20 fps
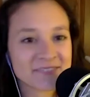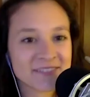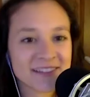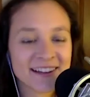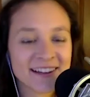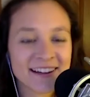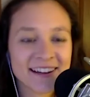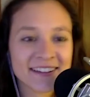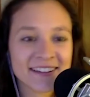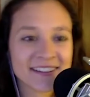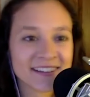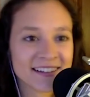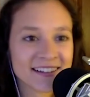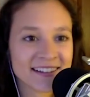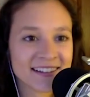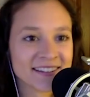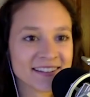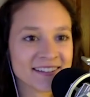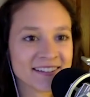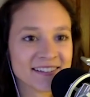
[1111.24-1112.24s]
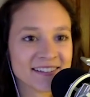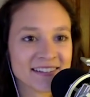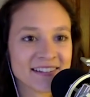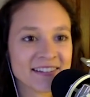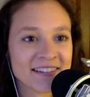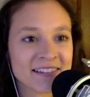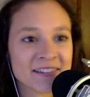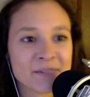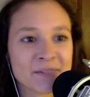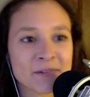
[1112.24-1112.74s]
Yeah, I
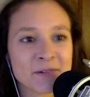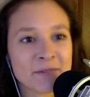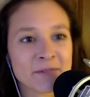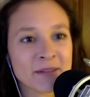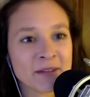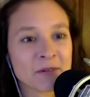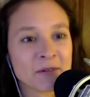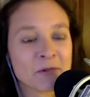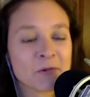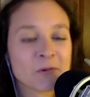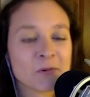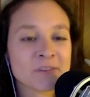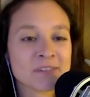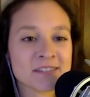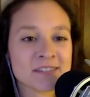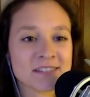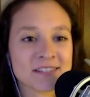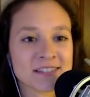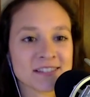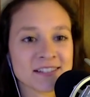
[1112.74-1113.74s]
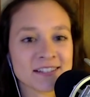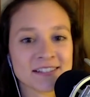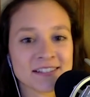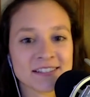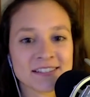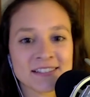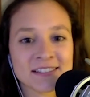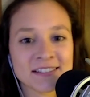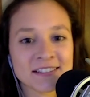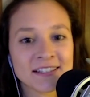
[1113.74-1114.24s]
think one of my goals this year is
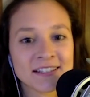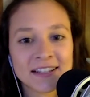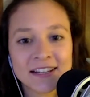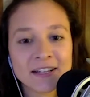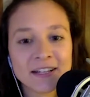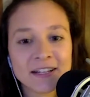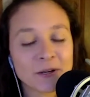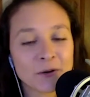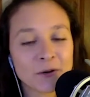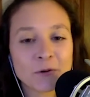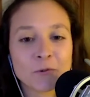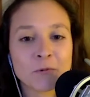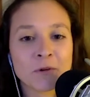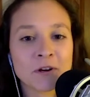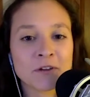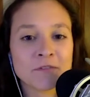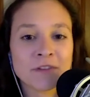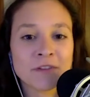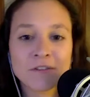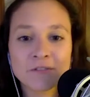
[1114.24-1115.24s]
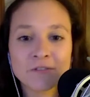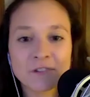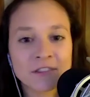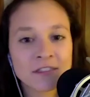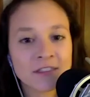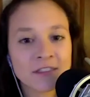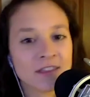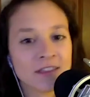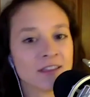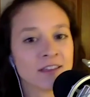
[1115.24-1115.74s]
to go to one of
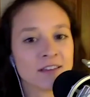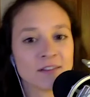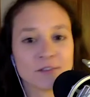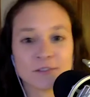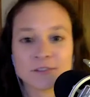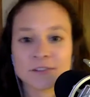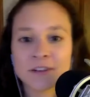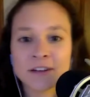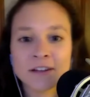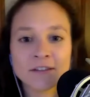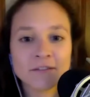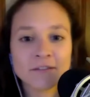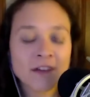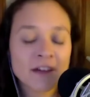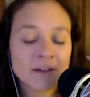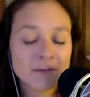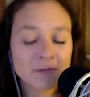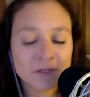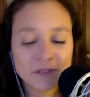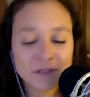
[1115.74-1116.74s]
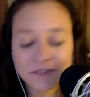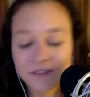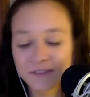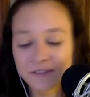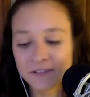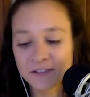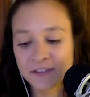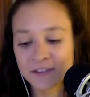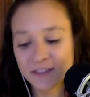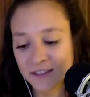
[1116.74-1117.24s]
everything or try and ride one of
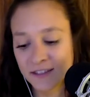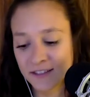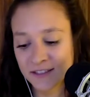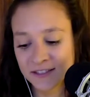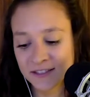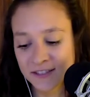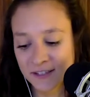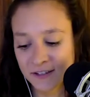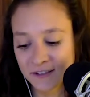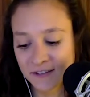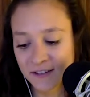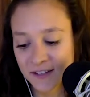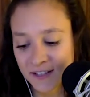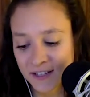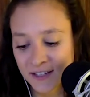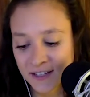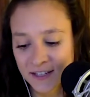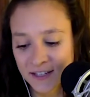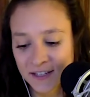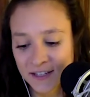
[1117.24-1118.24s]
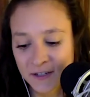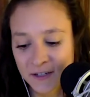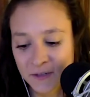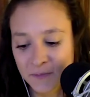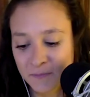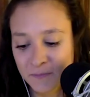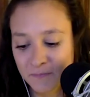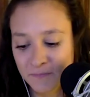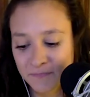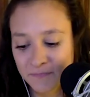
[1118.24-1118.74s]
everything. So
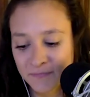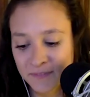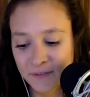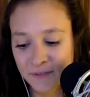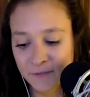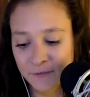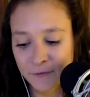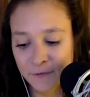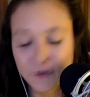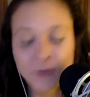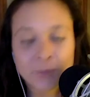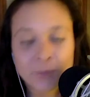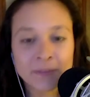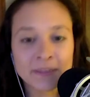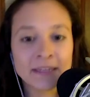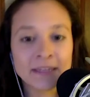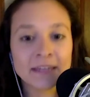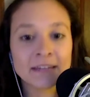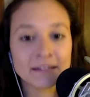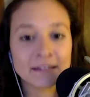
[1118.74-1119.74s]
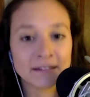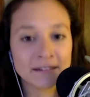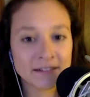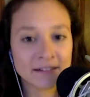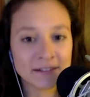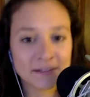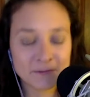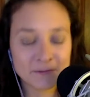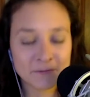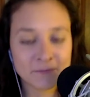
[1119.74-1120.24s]
for a beginner,
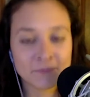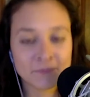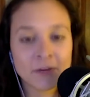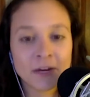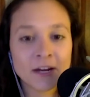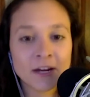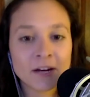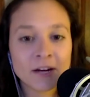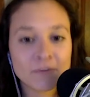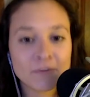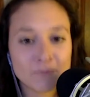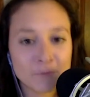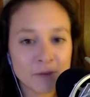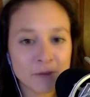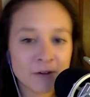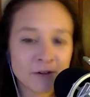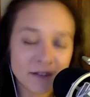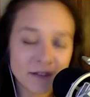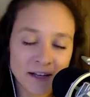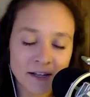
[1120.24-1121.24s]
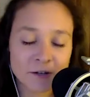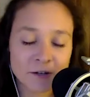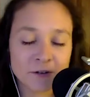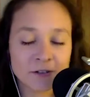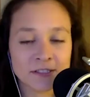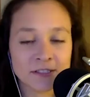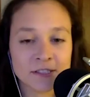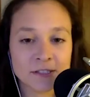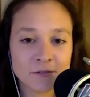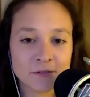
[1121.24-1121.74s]
where would I go
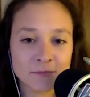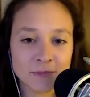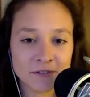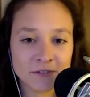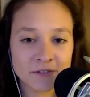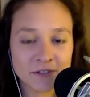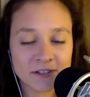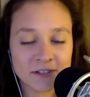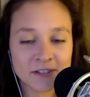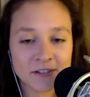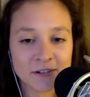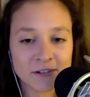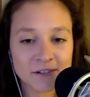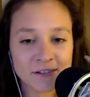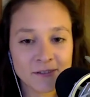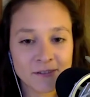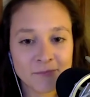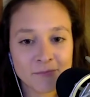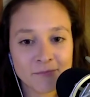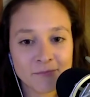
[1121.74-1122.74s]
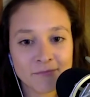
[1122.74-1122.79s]
to do my first hill climb?